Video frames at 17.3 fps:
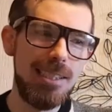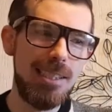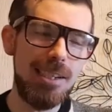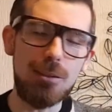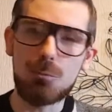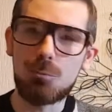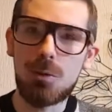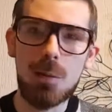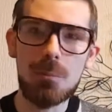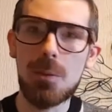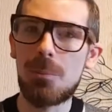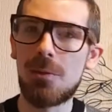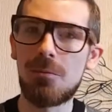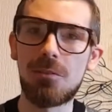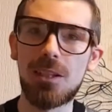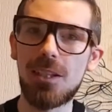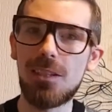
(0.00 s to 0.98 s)
It's probably
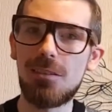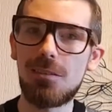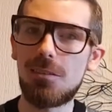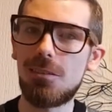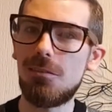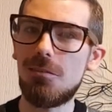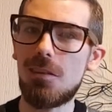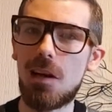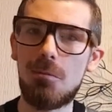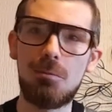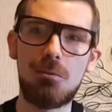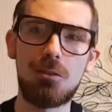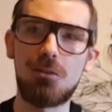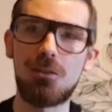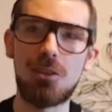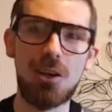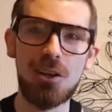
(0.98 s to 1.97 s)
been released, I've
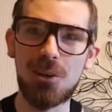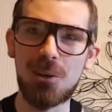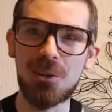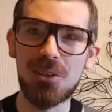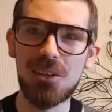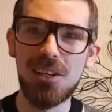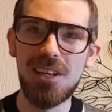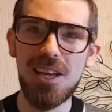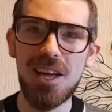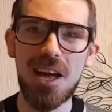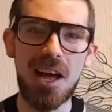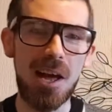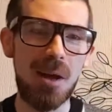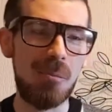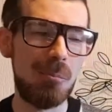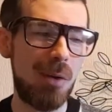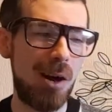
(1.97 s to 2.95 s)
just not heard,
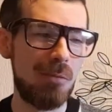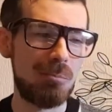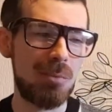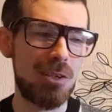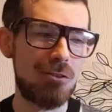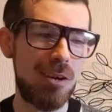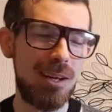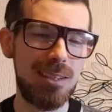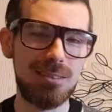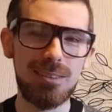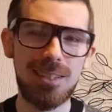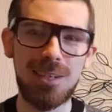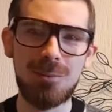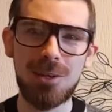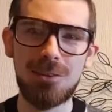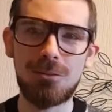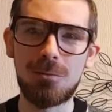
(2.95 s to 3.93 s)
um, but I've been trying to stay
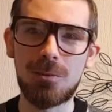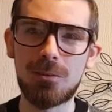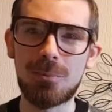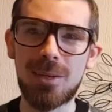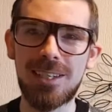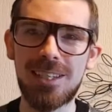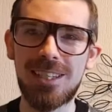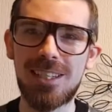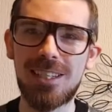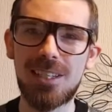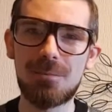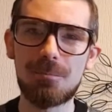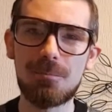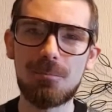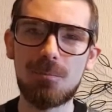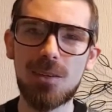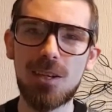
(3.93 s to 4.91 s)
away from as many
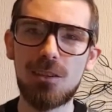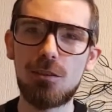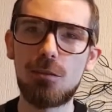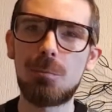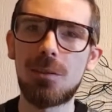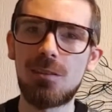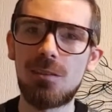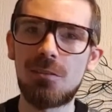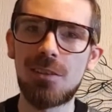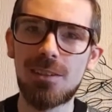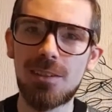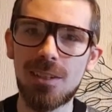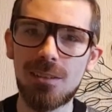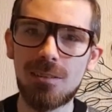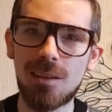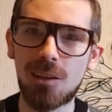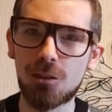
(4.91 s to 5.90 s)
specific
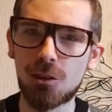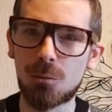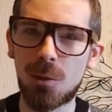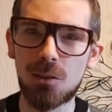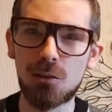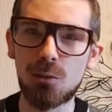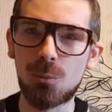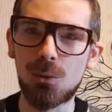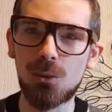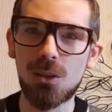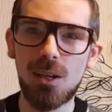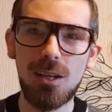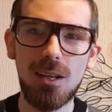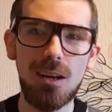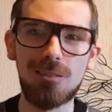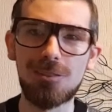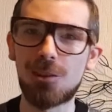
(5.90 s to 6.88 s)
details as possible.
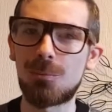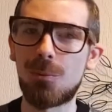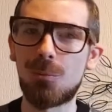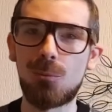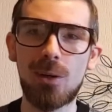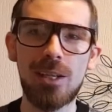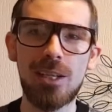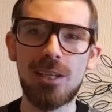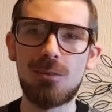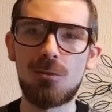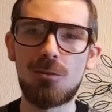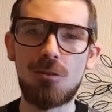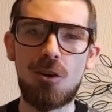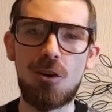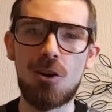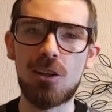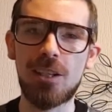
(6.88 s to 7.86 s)
I've just been waiting
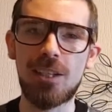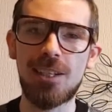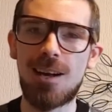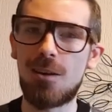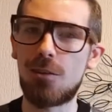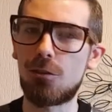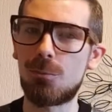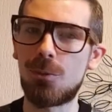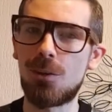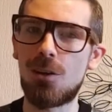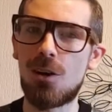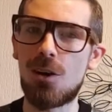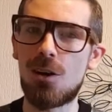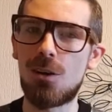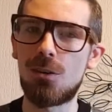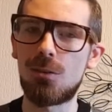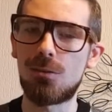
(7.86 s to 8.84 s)
for the announcement
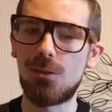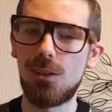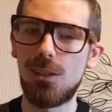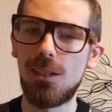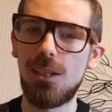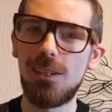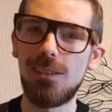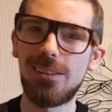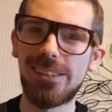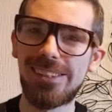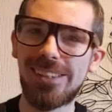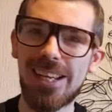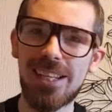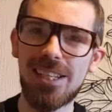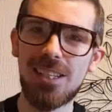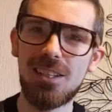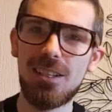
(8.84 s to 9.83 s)
of the
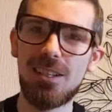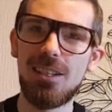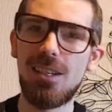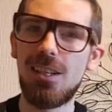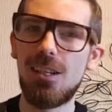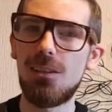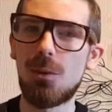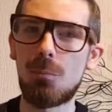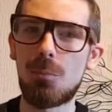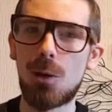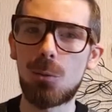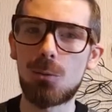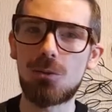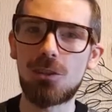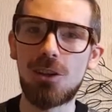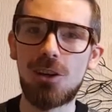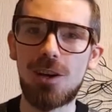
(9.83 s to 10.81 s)
date, the
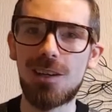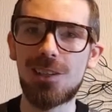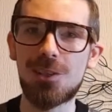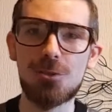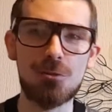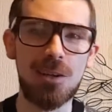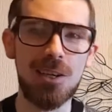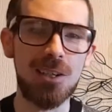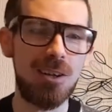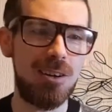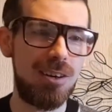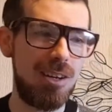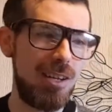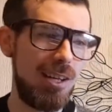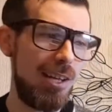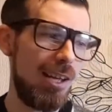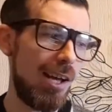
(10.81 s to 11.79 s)
poster and the trailer.
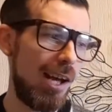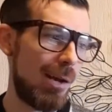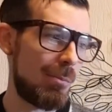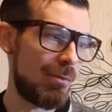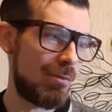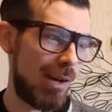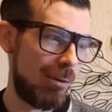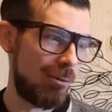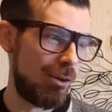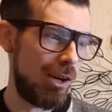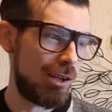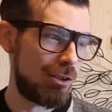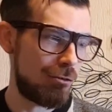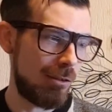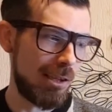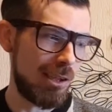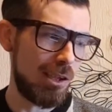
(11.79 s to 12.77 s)
Uh, we've now got a
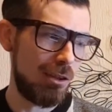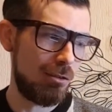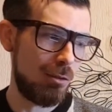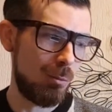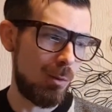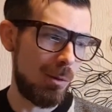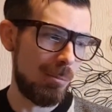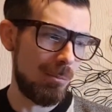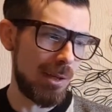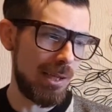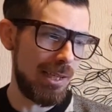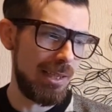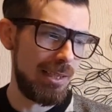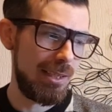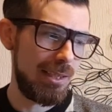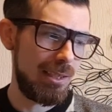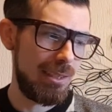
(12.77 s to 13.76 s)
trailer for one minute.